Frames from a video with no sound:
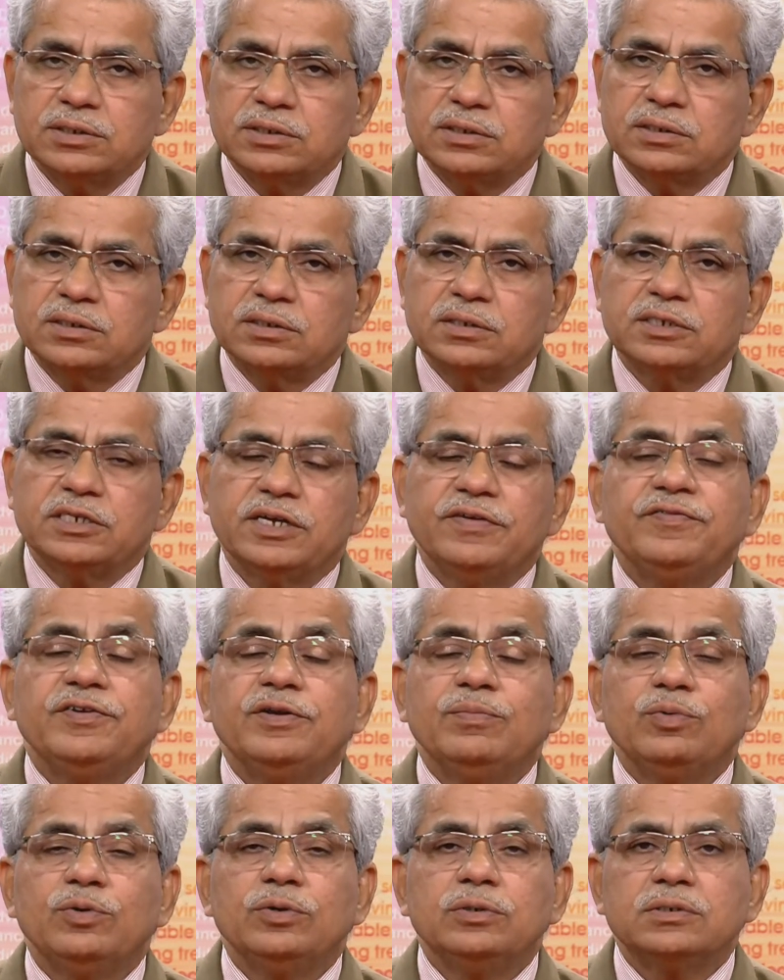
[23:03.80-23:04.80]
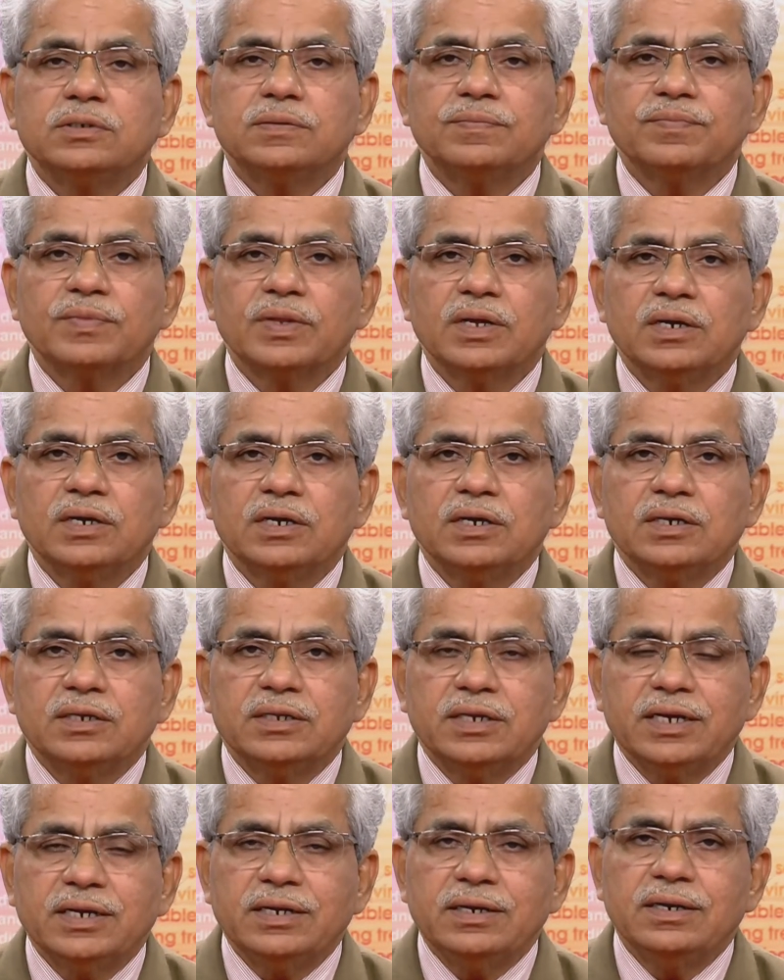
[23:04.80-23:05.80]
safety boots,
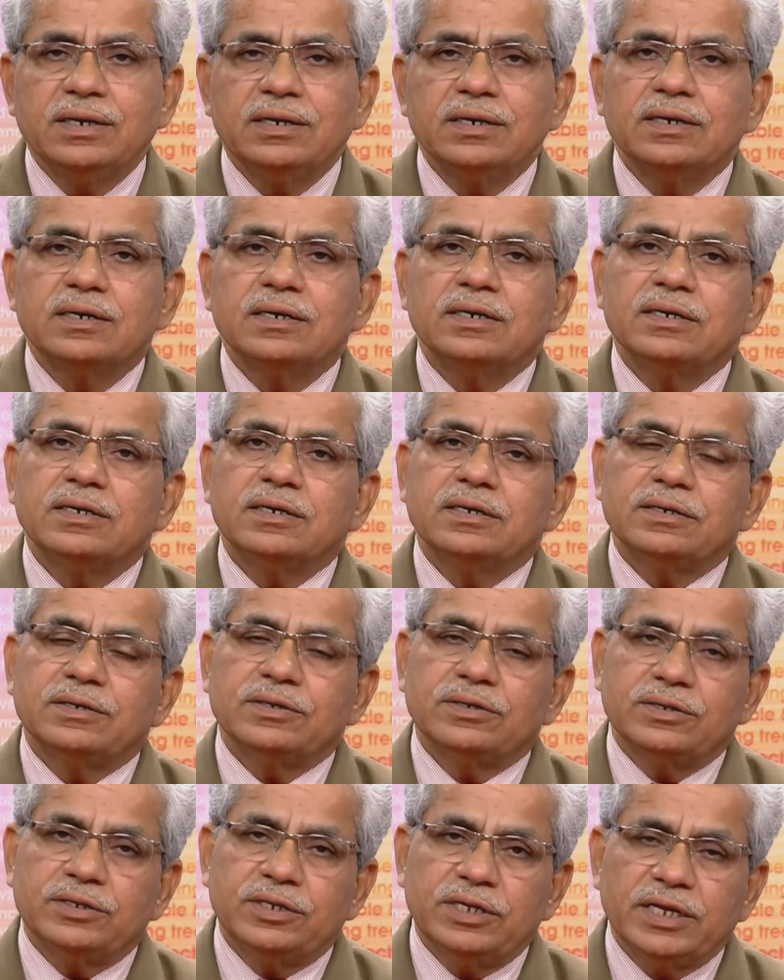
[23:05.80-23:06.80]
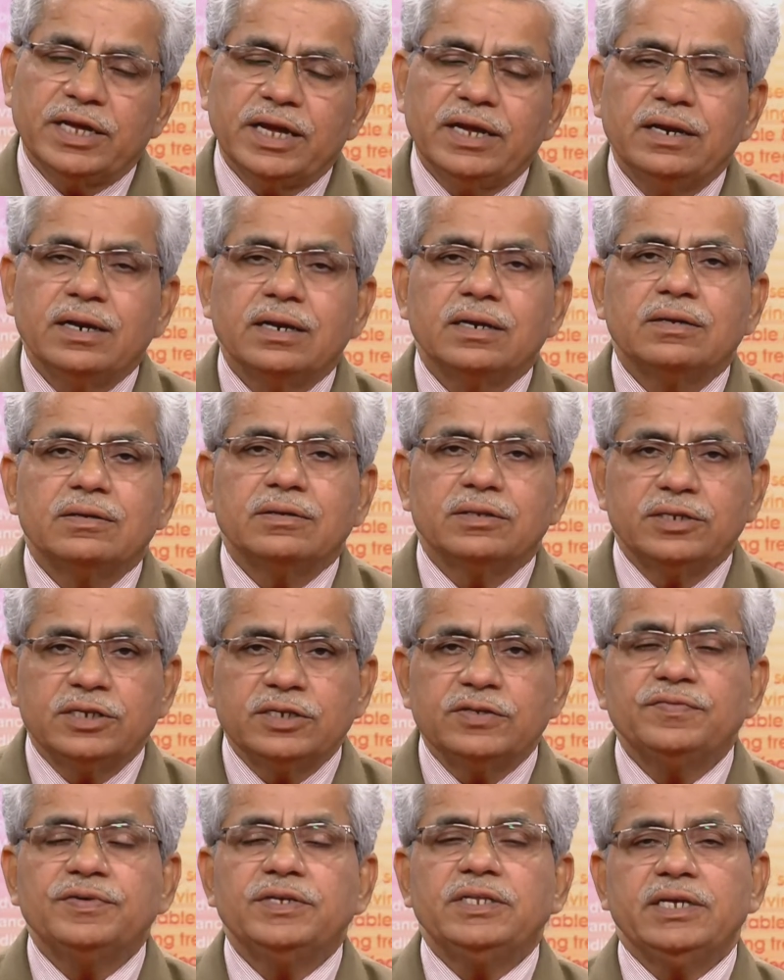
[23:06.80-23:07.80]
then they can
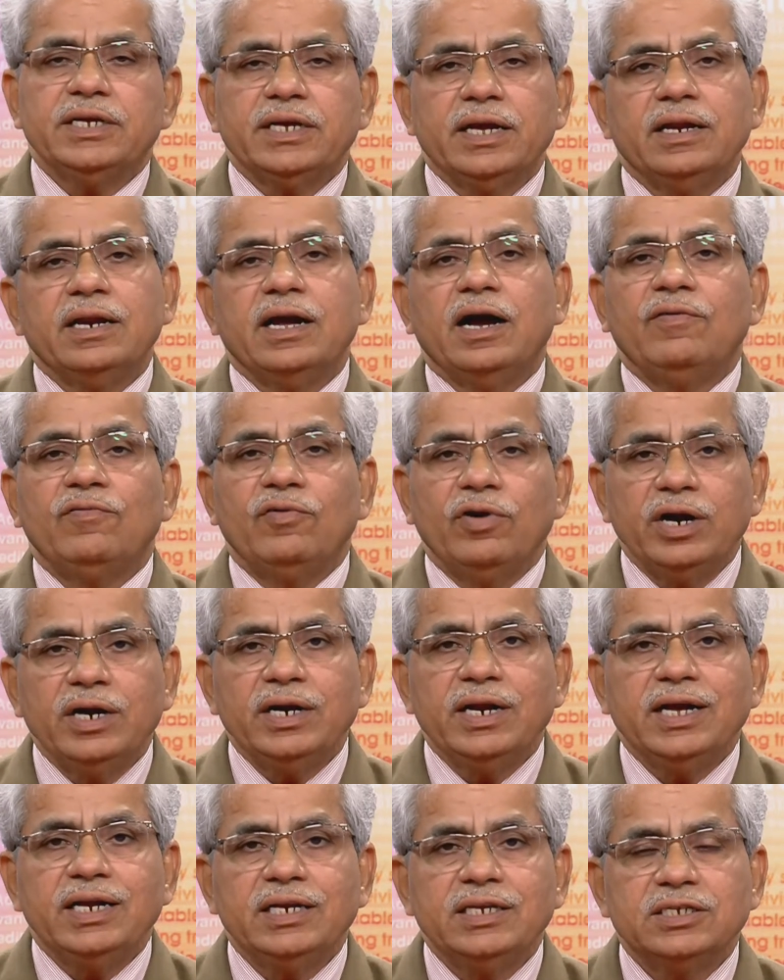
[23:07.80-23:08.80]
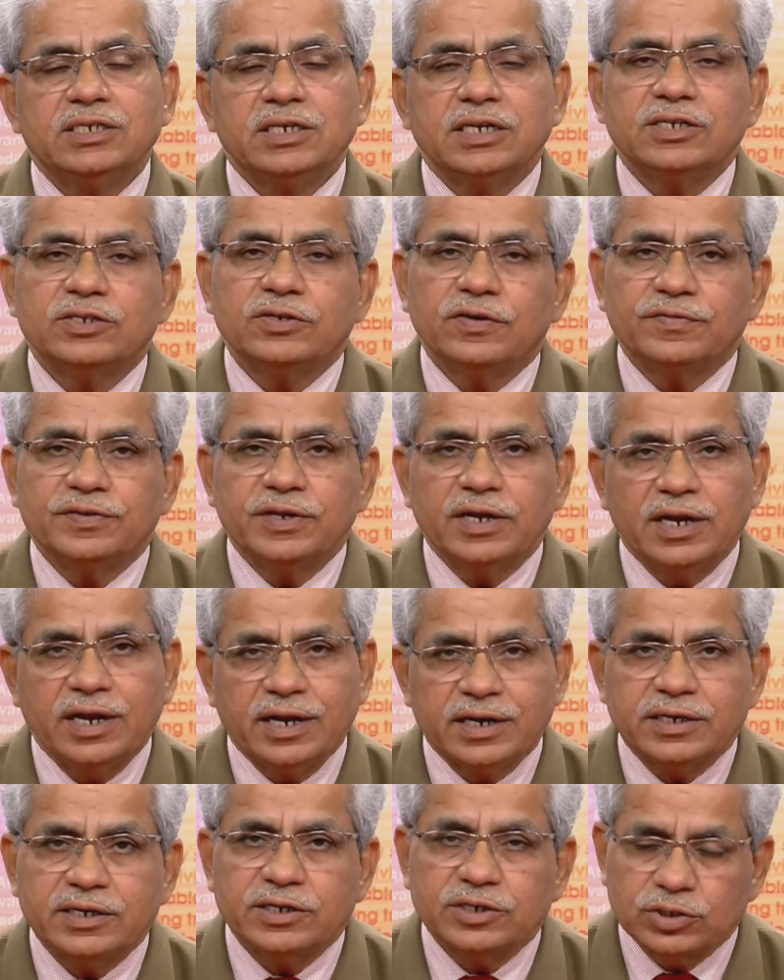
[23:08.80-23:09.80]
avoid any chance of the
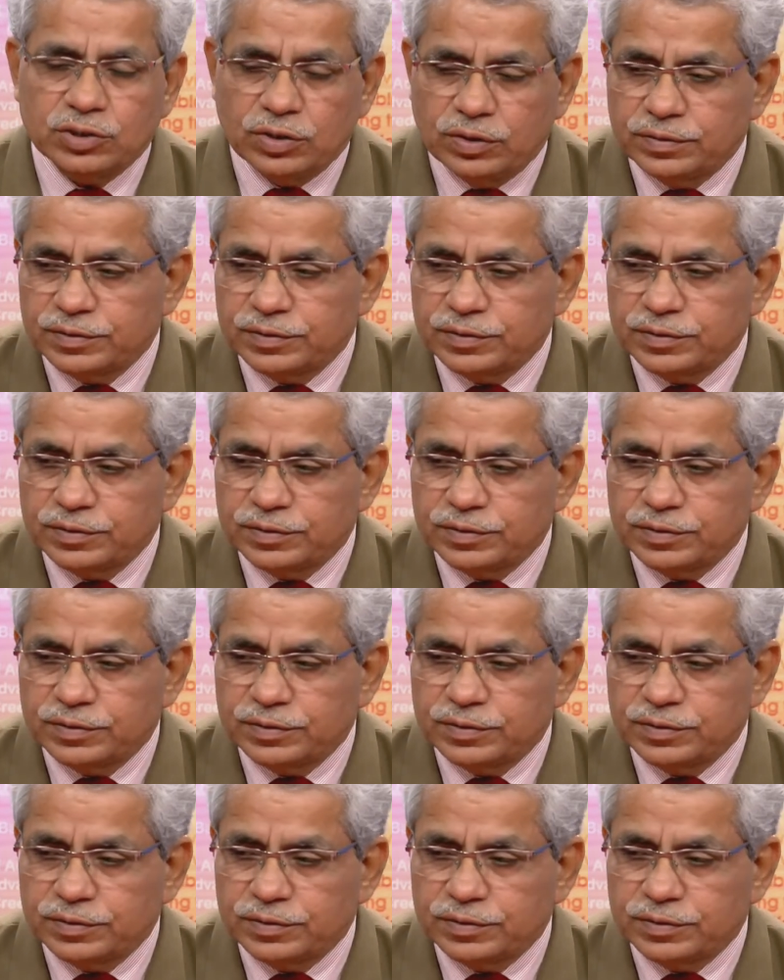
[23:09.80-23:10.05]
electric shock.